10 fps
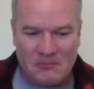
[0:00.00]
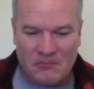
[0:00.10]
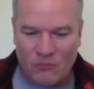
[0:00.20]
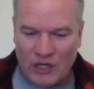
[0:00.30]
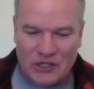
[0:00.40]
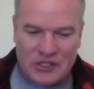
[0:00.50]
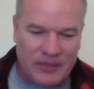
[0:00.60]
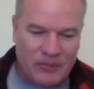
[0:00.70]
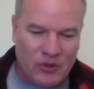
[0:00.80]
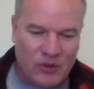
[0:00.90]
What are
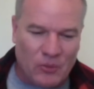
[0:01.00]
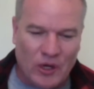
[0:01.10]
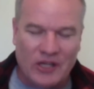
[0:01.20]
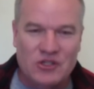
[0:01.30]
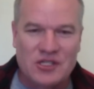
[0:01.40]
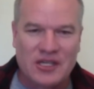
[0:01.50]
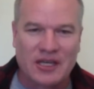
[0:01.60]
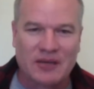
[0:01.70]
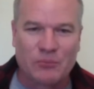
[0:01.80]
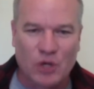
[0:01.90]
some of the more
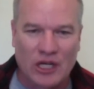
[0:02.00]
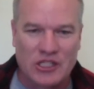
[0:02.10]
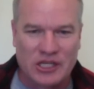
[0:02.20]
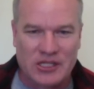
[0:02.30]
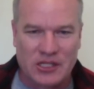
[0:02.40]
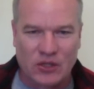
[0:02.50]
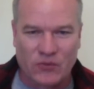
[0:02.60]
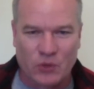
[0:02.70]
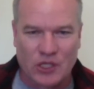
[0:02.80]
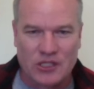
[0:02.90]
interesting projects that
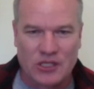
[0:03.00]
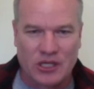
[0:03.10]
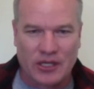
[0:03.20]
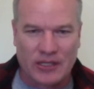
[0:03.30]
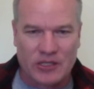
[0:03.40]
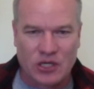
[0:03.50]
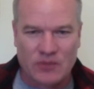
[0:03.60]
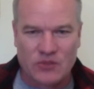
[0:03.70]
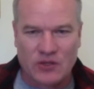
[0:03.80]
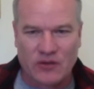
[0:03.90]
you've worked on in
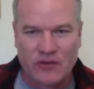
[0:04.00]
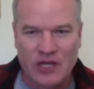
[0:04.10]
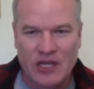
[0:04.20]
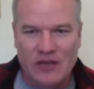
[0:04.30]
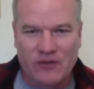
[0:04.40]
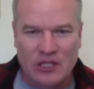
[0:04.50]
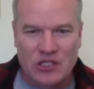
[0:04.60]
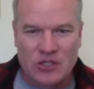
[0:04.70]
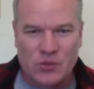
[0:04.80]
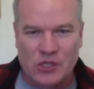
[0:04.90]
terms of
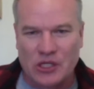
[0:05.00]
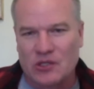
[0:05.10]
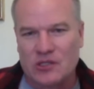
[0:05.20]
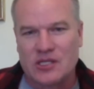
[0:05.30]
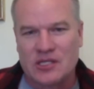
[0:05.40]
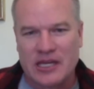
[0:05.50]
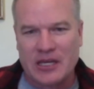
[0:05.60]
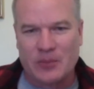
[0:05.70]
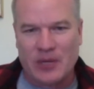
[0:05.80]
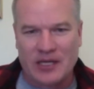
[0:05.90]
features where you use the
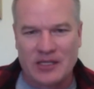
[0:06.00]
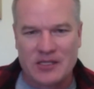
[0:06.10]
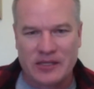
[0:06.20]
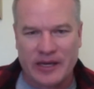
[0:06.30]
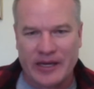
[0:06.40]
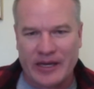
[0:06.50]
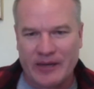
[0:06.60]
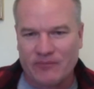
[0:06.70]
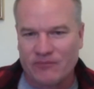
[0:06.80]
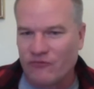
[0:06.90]
database,
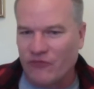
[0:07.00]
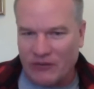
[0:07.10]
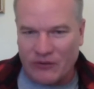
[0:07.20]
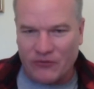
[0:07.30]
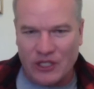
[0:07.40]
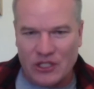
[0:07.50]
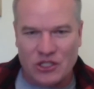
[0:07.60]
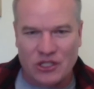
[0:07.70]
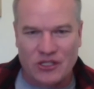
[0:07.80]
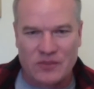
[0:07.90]
favorite
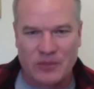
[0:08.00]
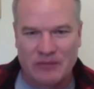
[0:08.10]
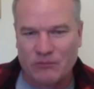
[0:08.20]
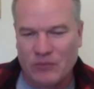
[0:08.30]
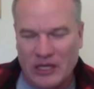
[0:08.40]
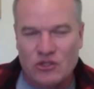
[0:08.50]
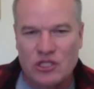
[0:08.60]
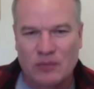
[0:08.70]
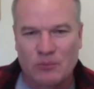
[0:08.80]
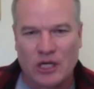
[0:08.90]
features, but
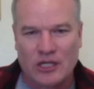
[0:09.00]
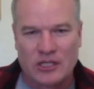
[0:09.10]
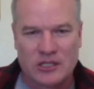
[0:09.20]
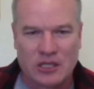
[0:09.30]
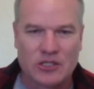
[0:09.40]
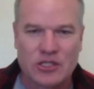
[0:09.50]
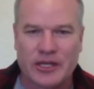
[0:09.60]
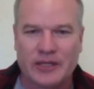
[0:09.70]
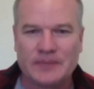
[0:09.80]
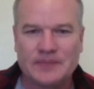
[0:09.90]
interesting project, large scale?